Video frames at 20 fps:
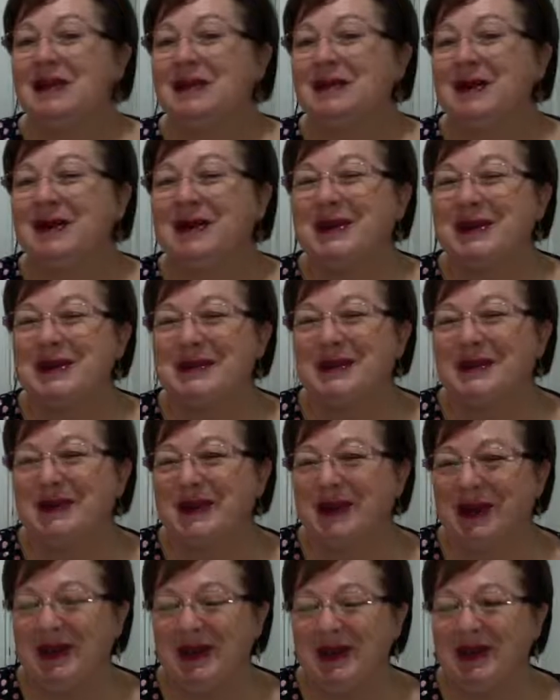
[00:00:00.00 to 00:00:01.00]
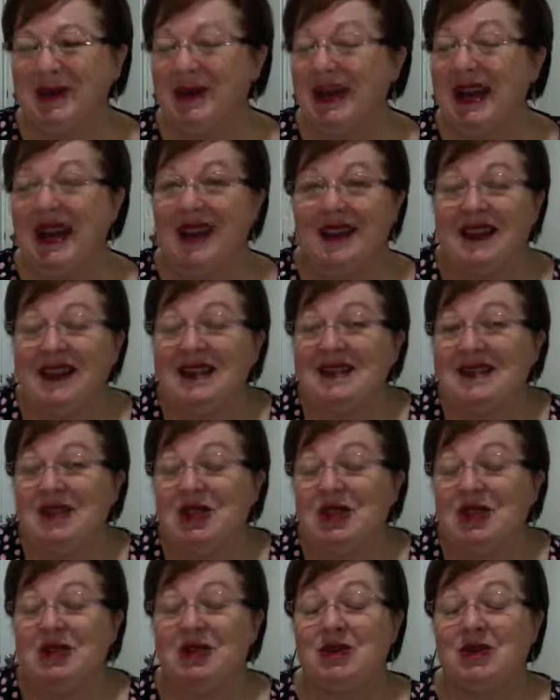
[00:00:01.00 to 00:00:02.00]
because as
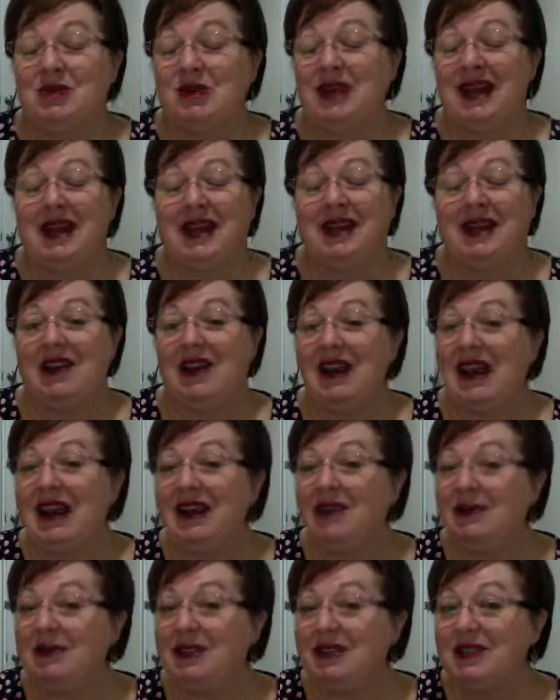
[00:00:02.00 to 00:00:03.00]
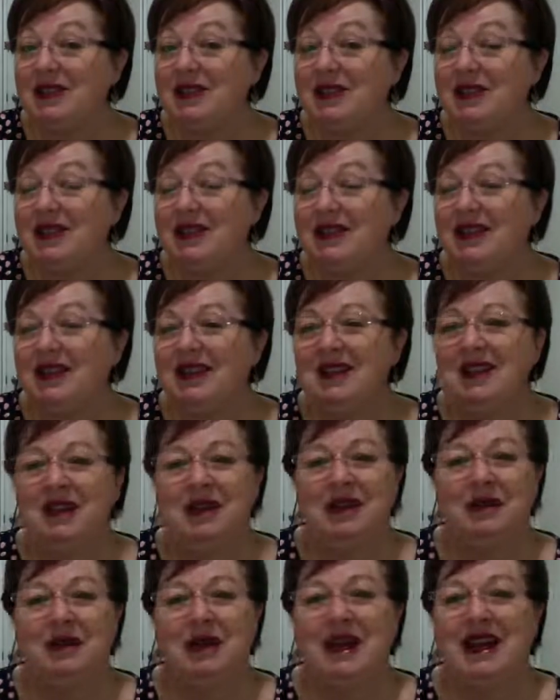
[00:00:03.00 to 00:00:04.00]
children we had no language,
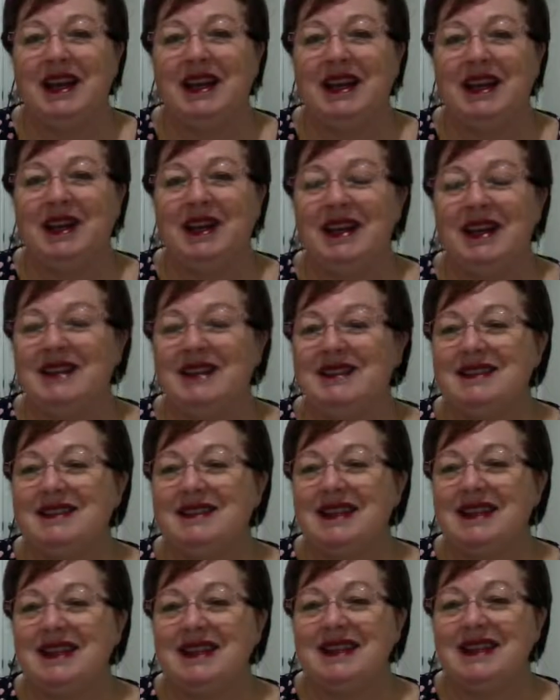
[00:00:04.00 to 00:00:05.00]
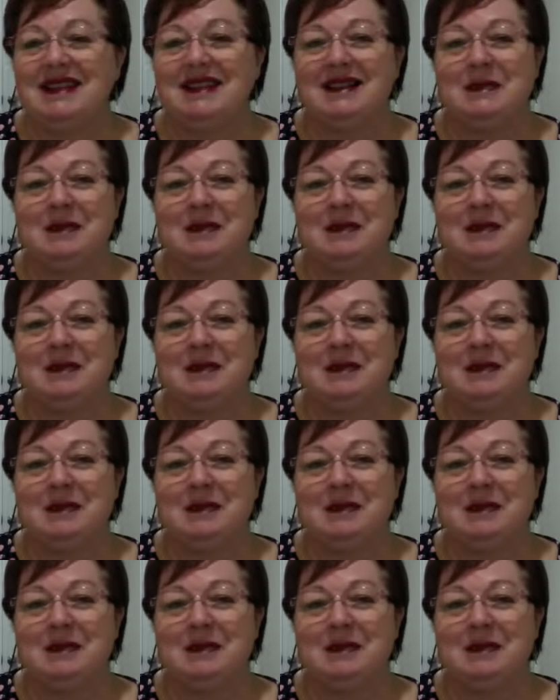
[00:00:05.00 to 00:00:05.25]
we had no understanding.